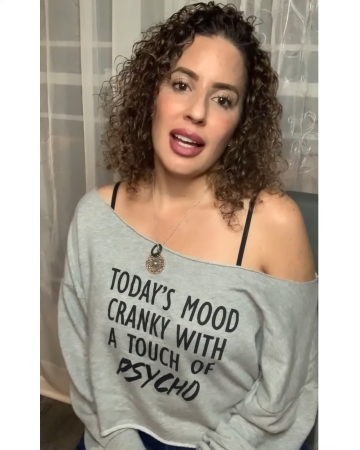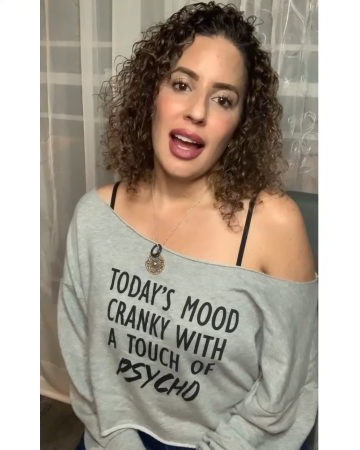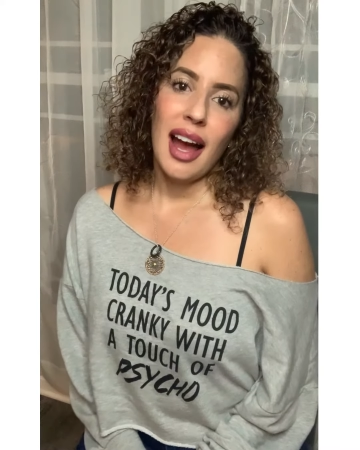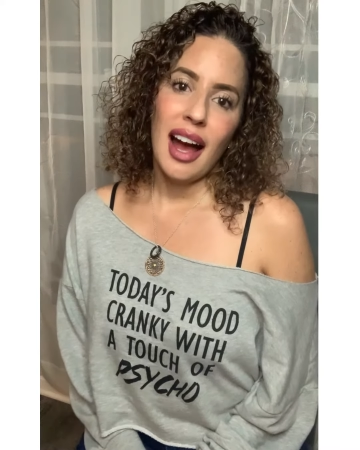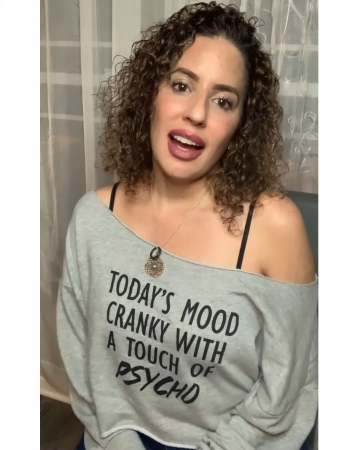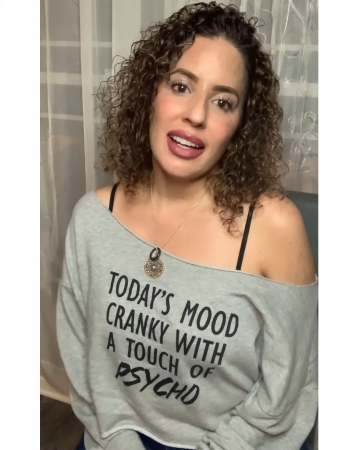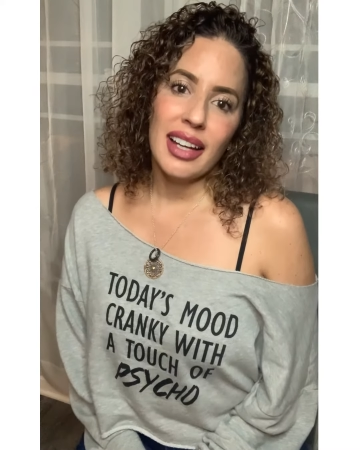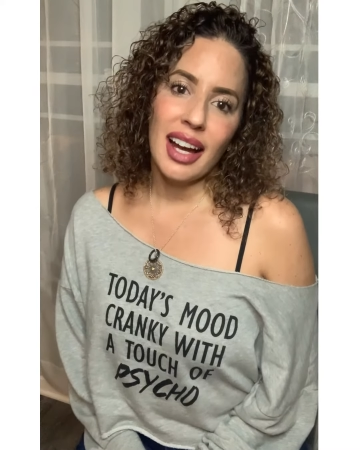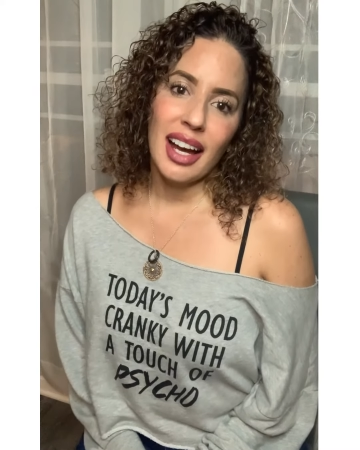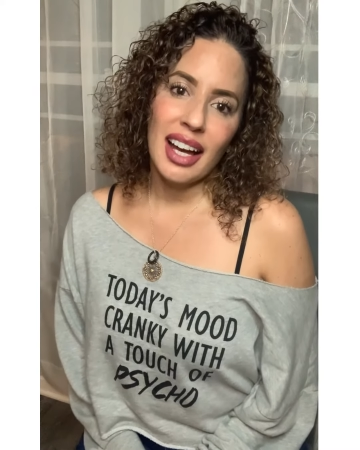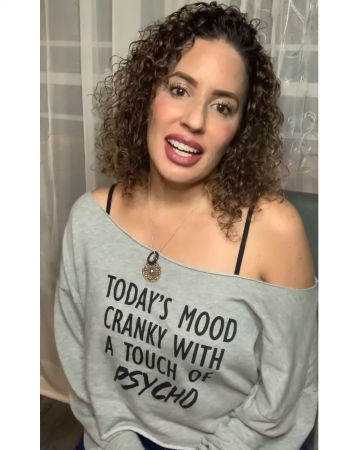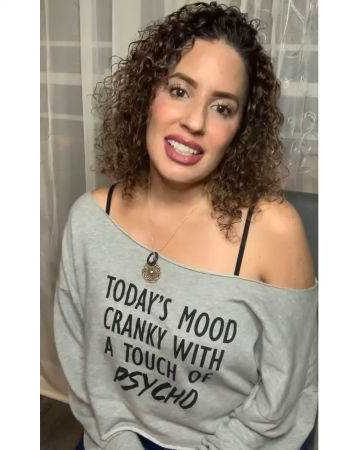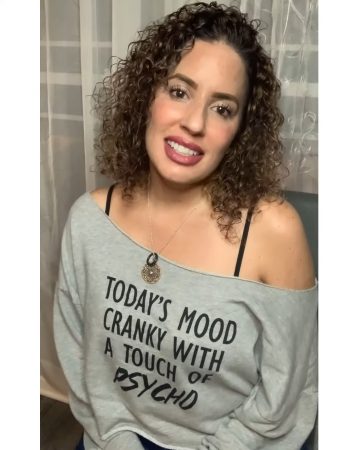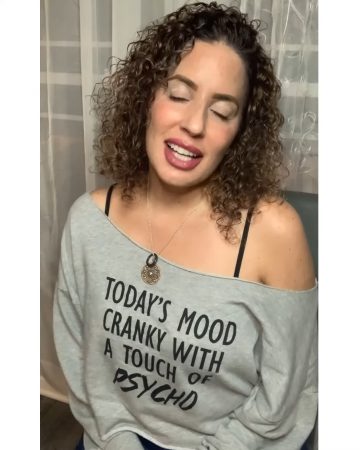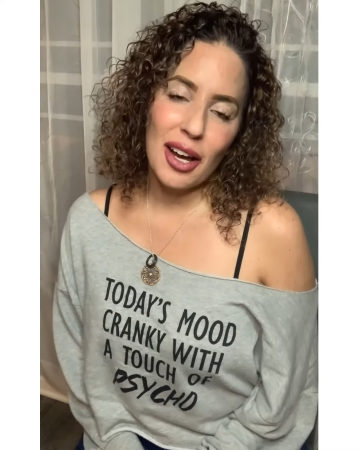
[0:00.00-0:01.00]
Hi
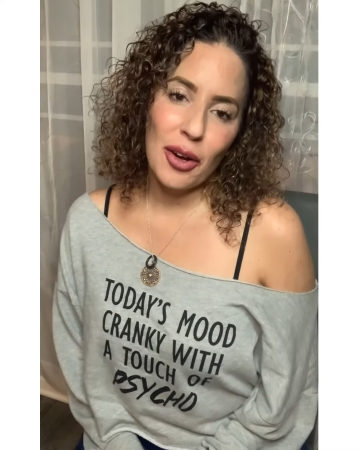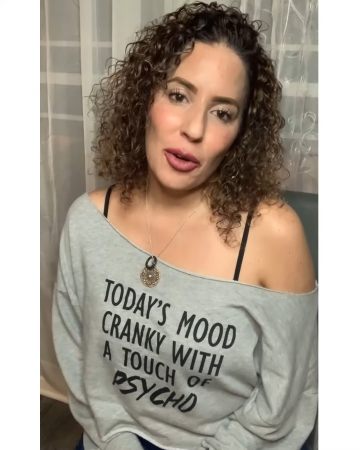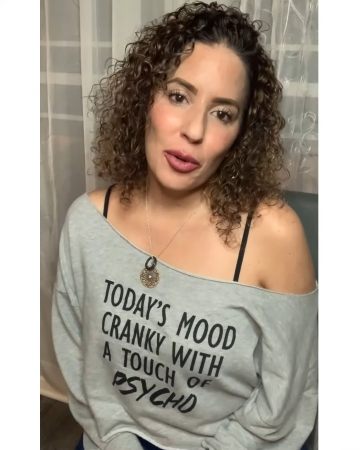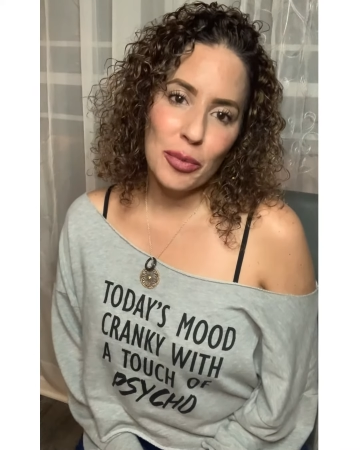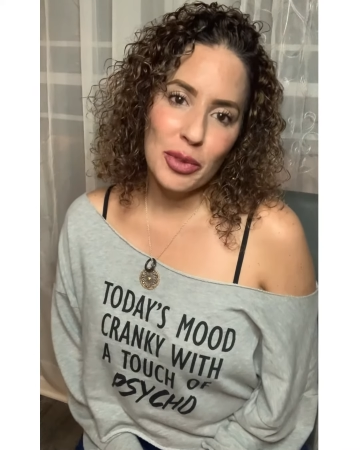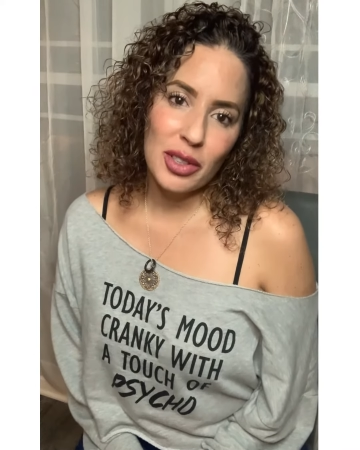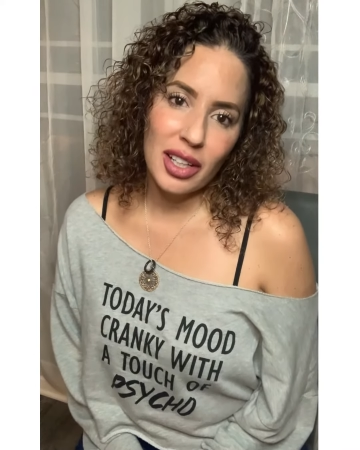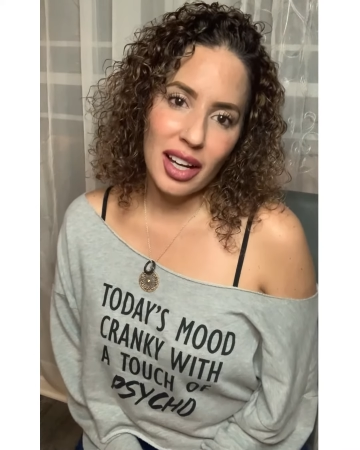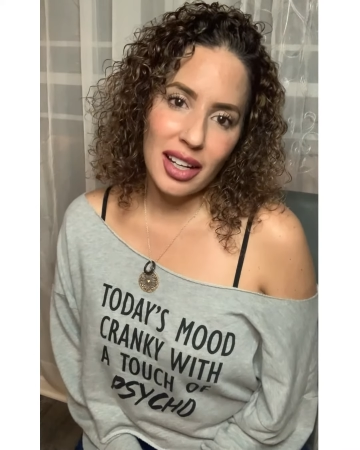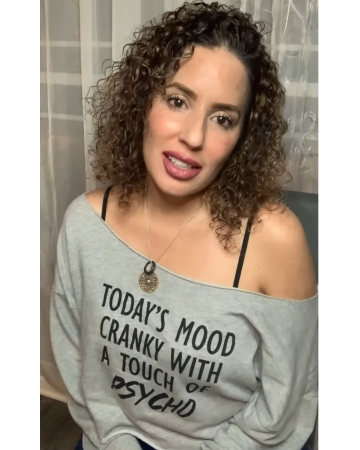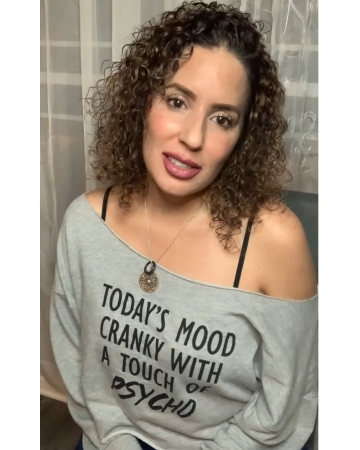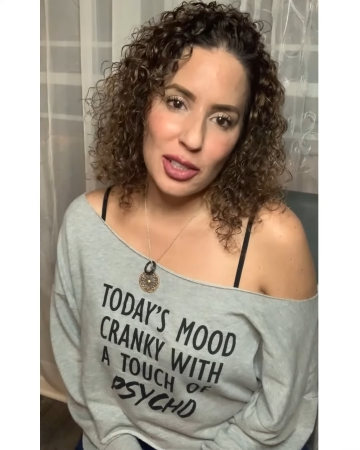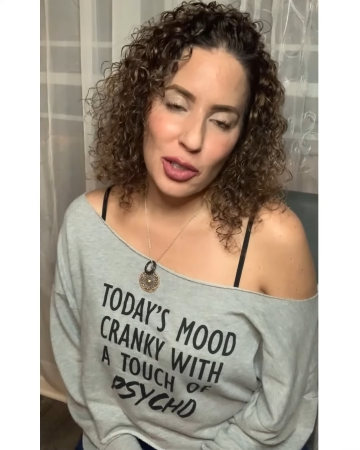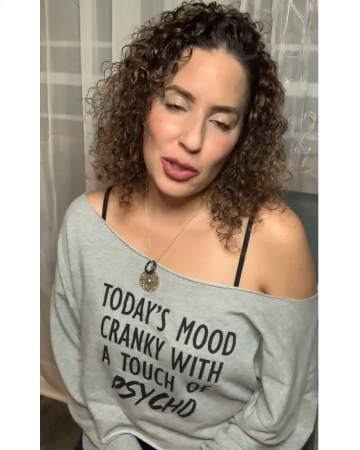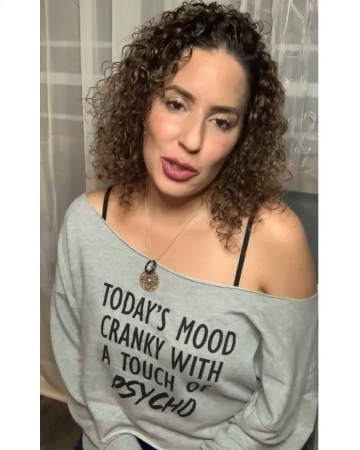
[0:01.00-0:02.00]
guys, I hope you guys
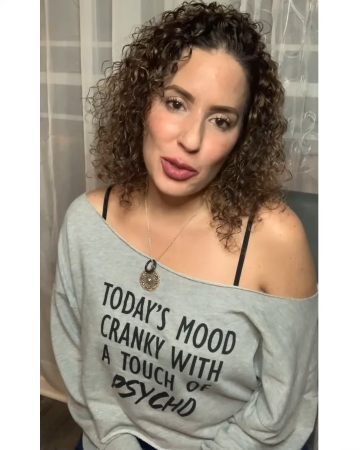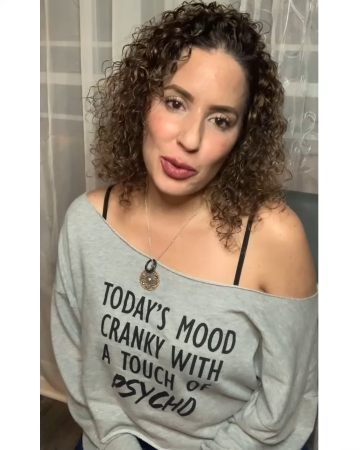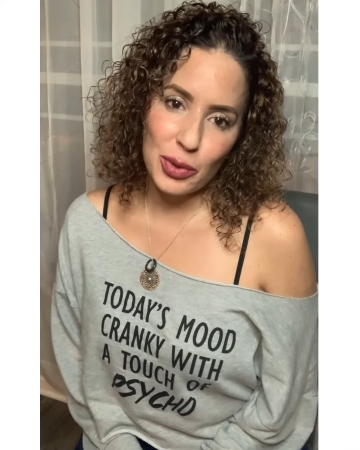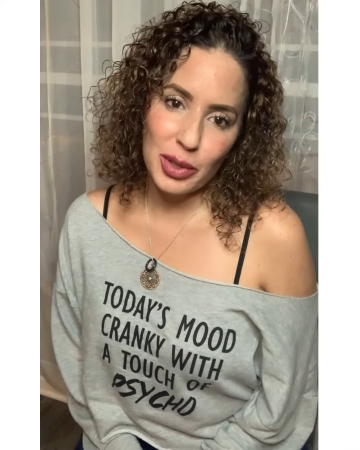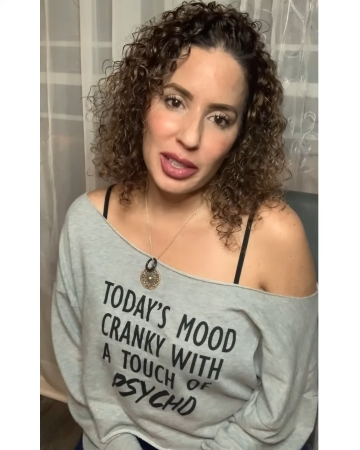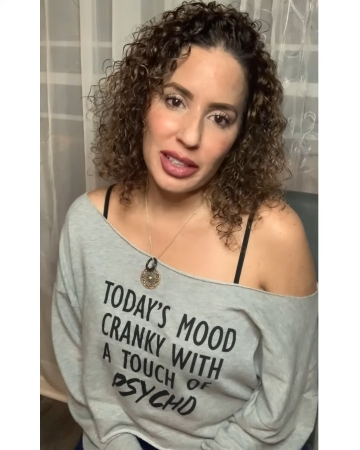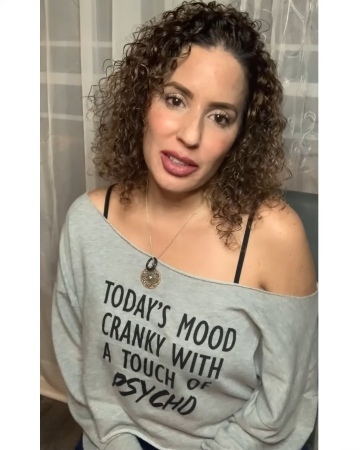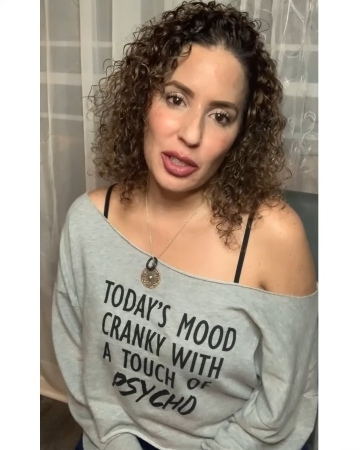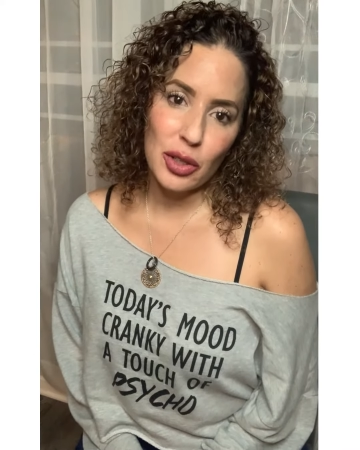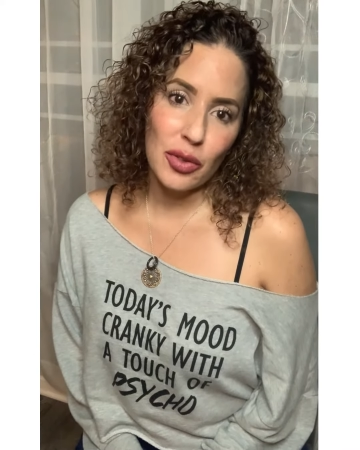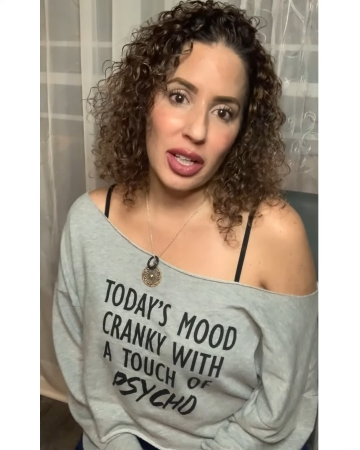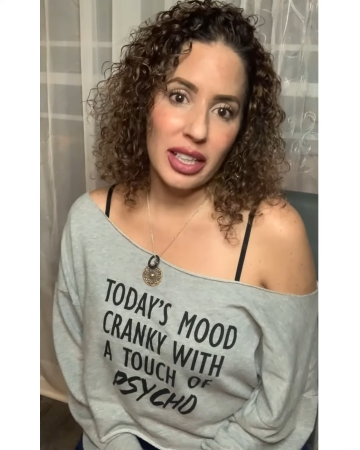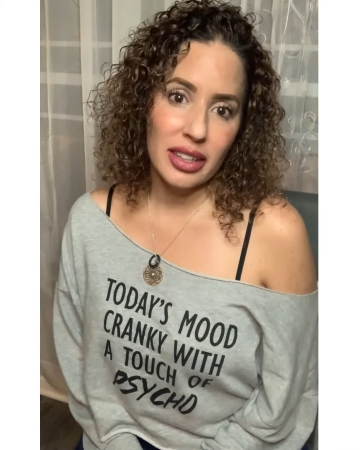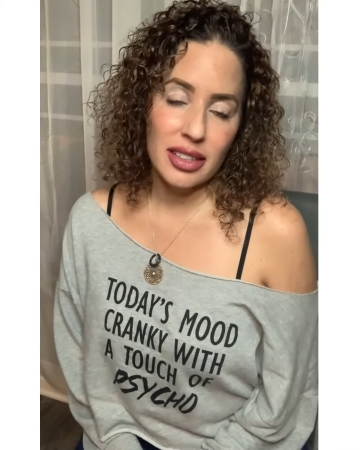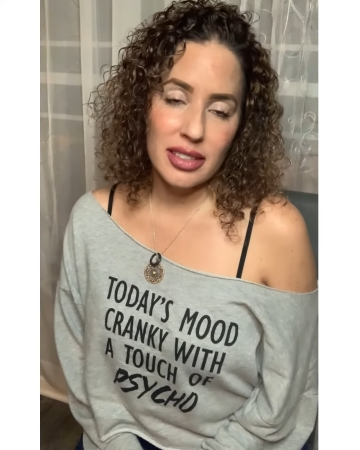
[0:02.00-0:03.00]
are doing
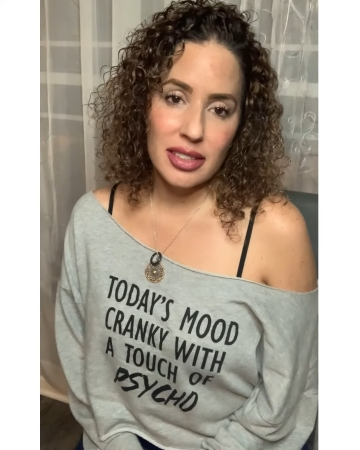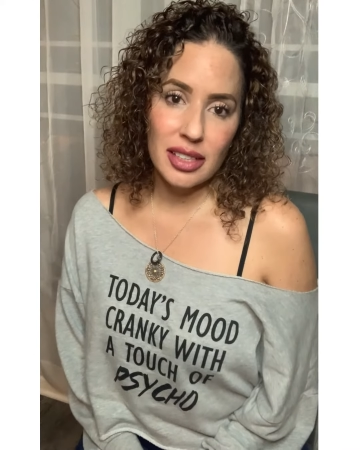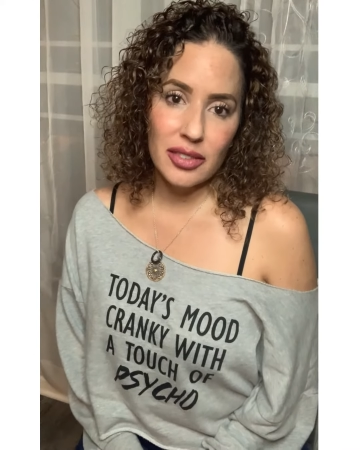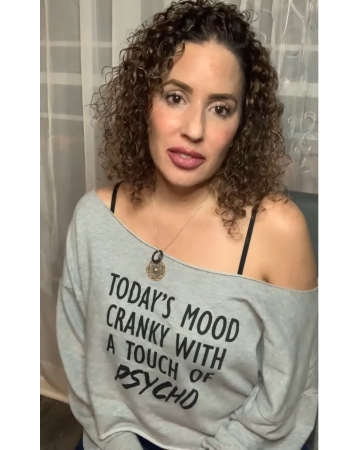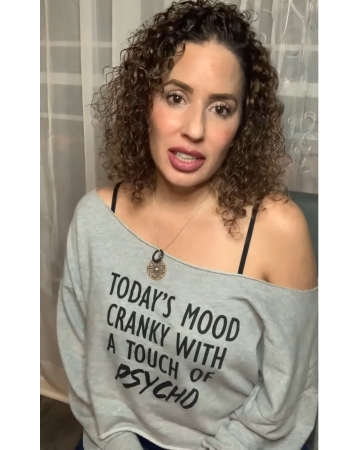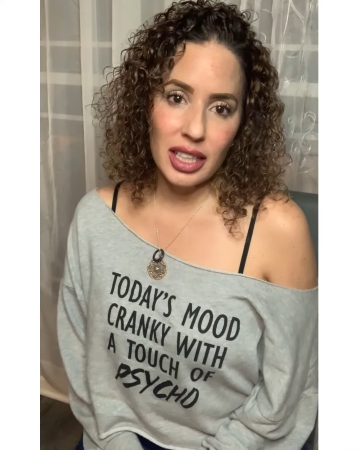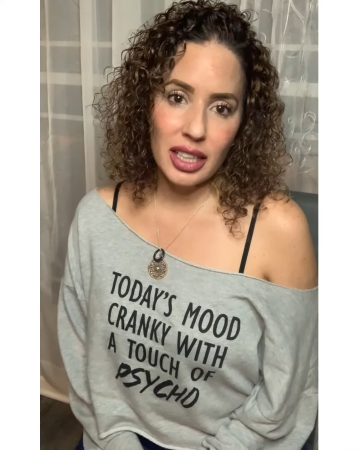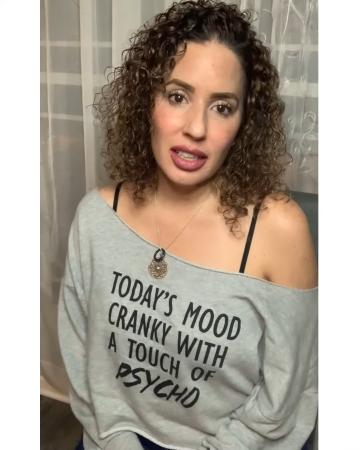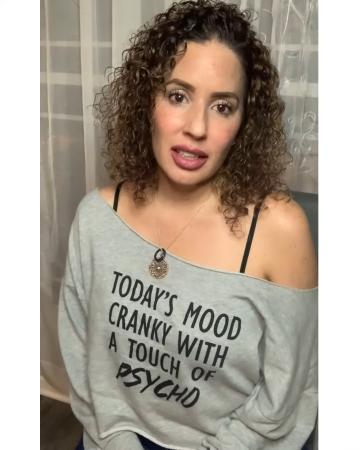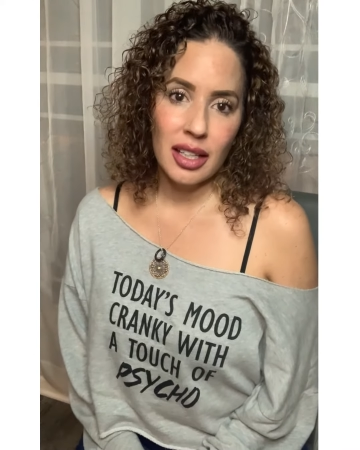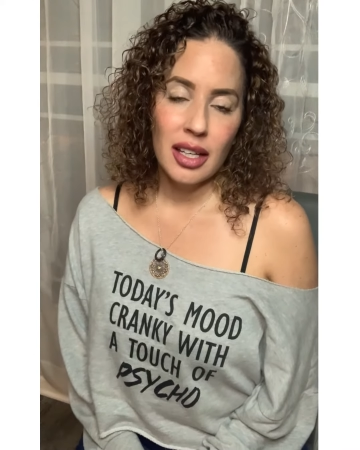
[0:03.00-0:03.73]
great this evening.